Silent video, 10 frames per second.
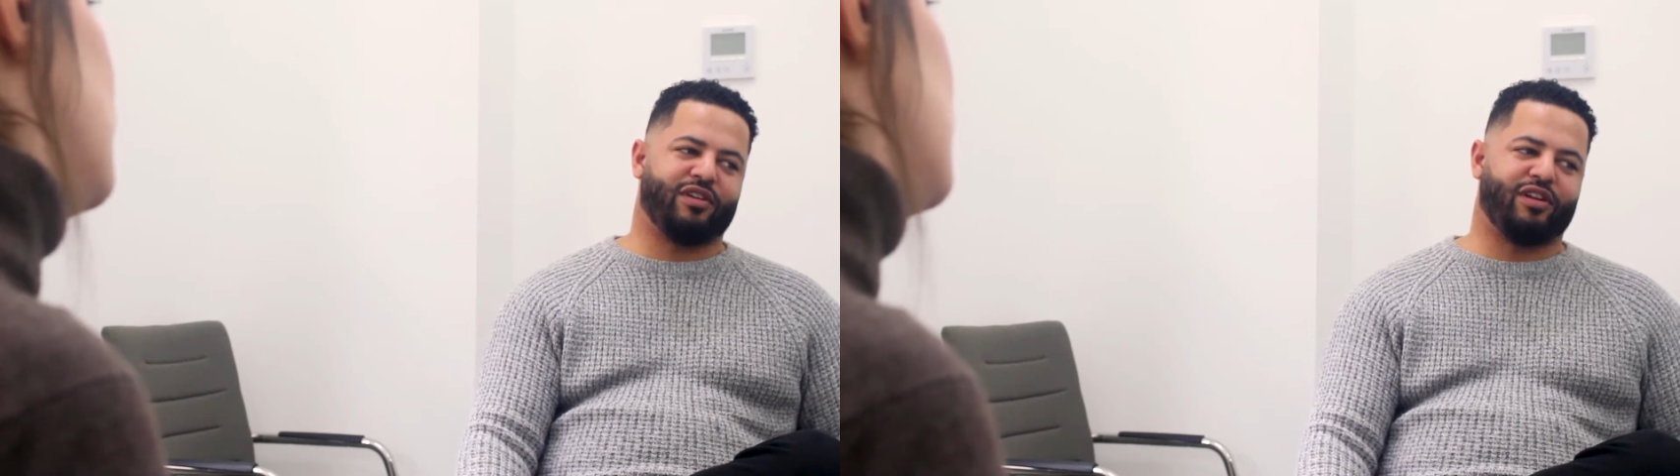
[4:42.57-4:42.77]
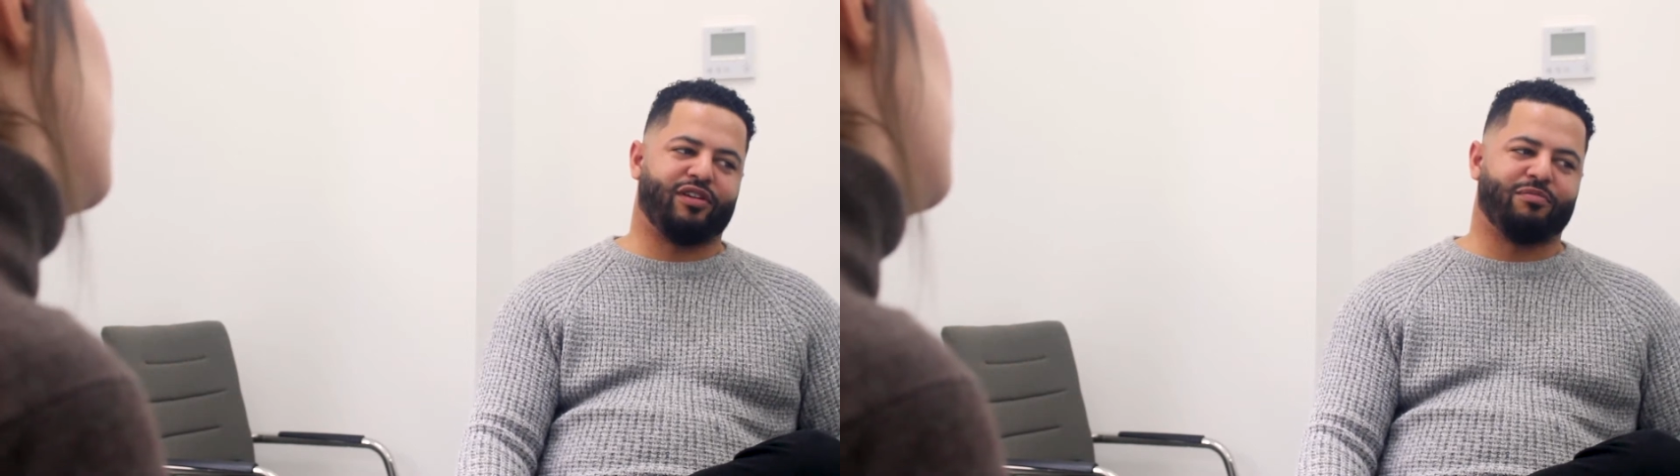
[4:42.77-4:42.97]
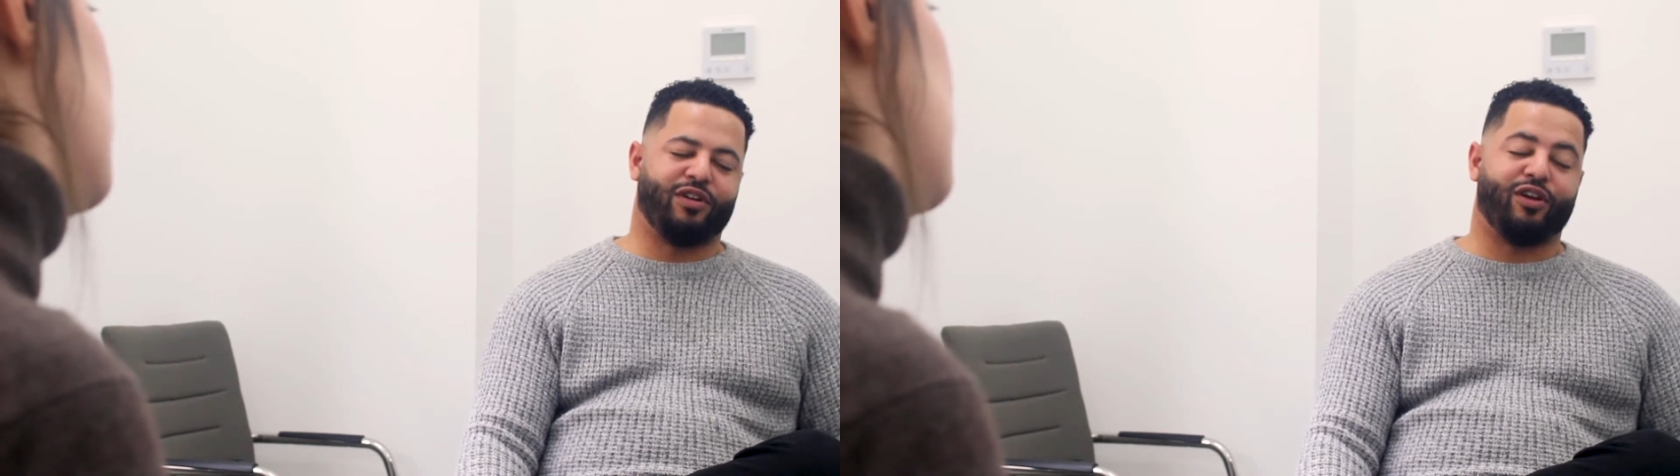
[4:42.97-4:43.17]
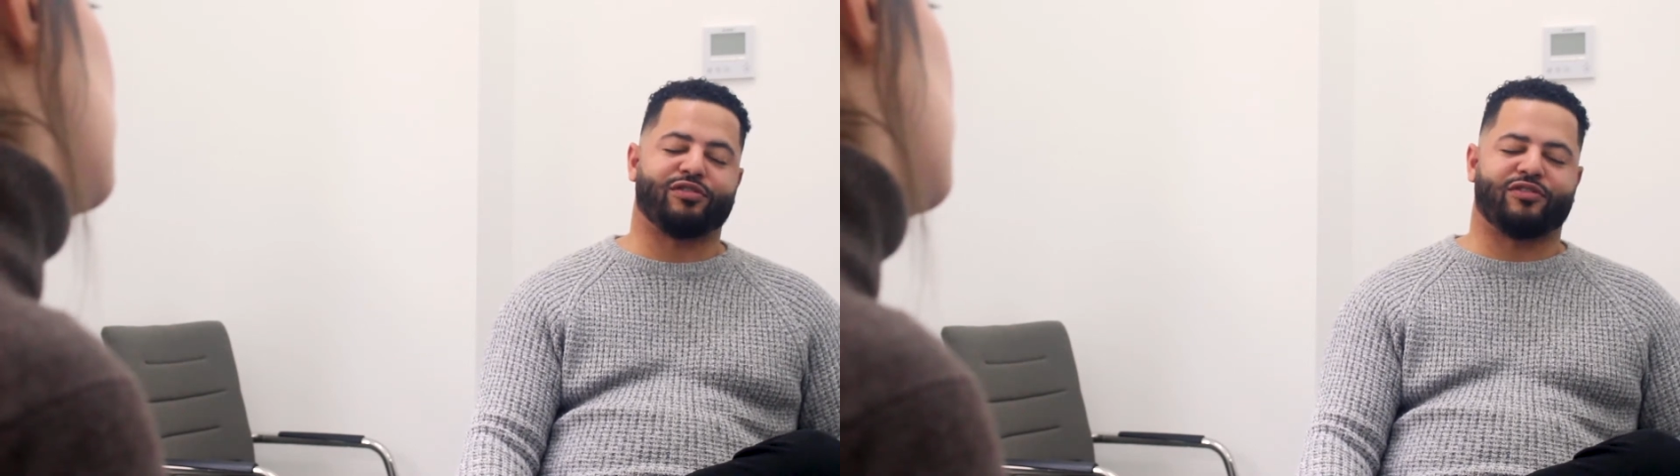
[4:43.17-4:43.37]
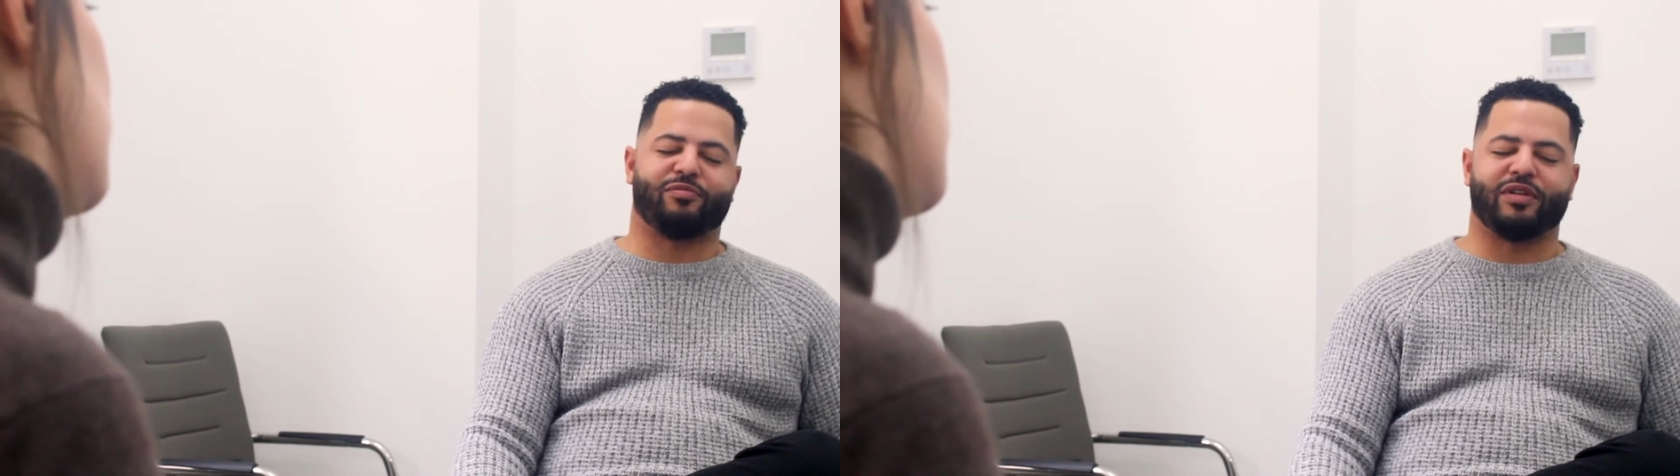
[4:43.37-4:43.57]

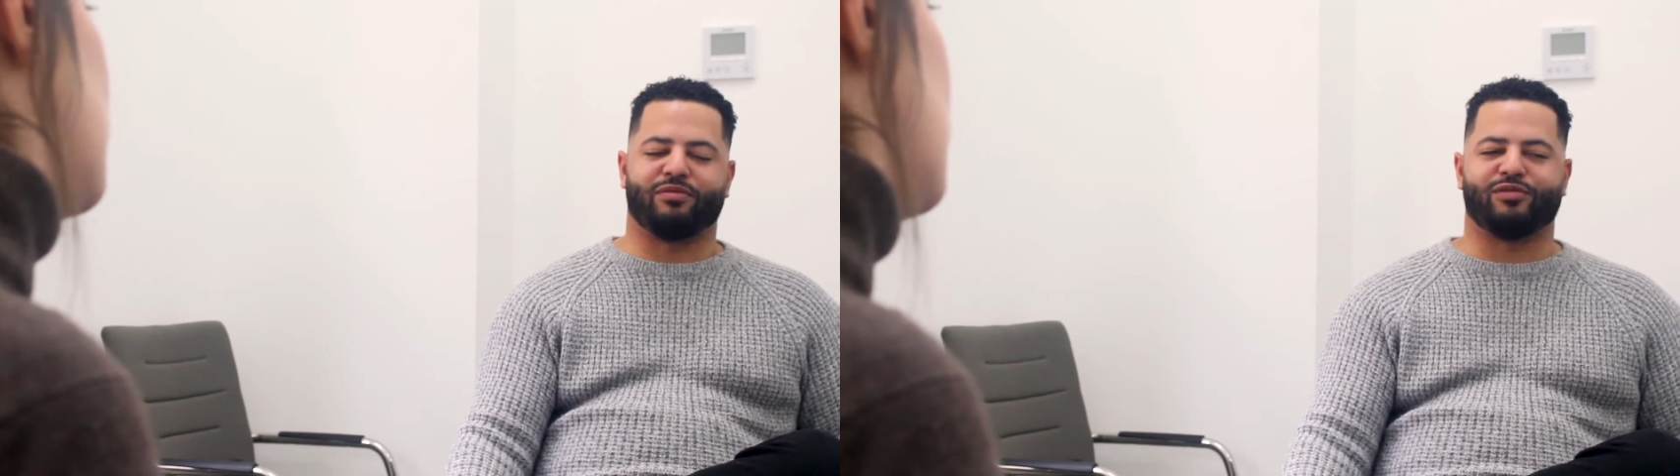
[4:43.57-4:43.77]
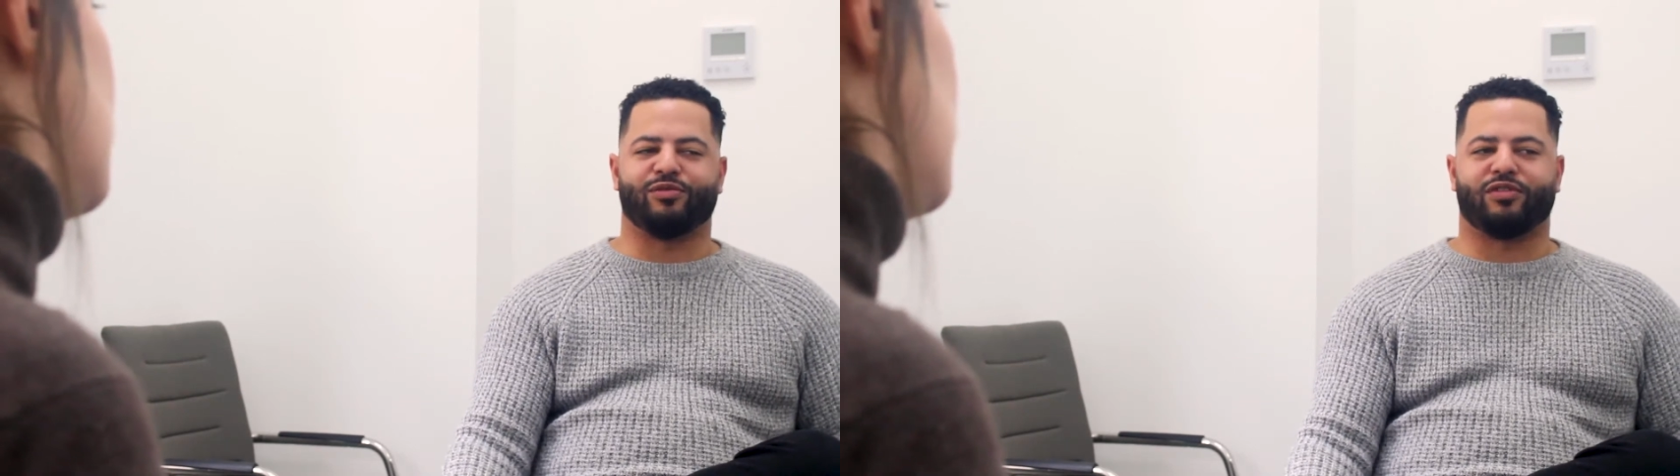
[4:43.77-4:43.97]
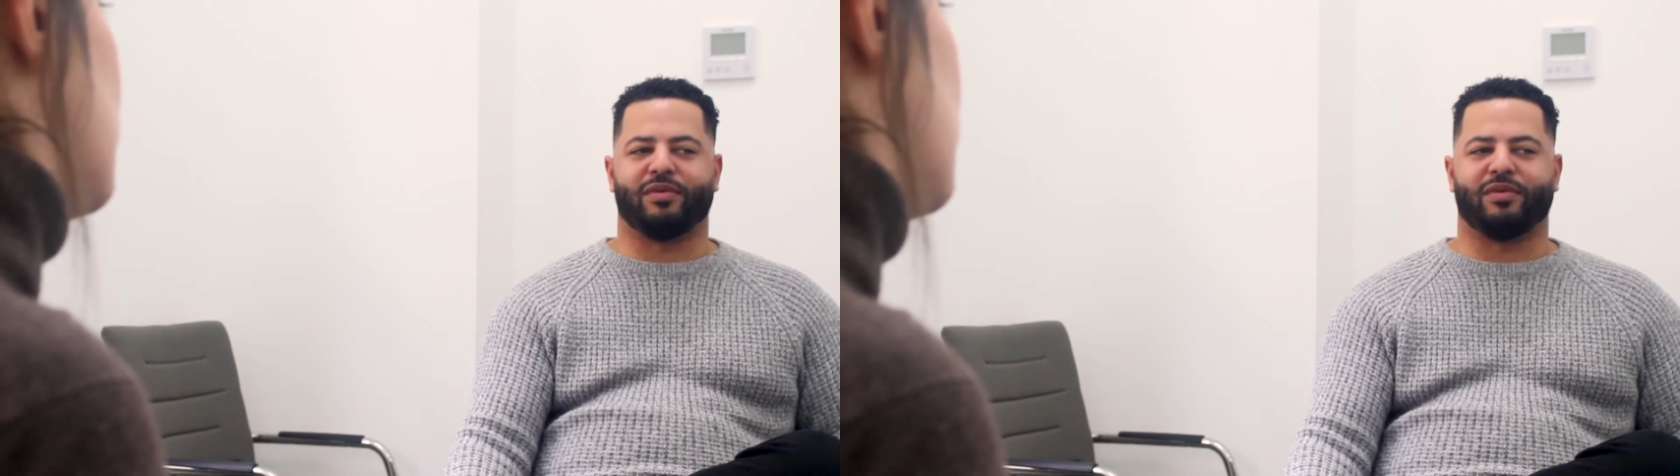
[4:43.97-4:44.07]
lots of people talk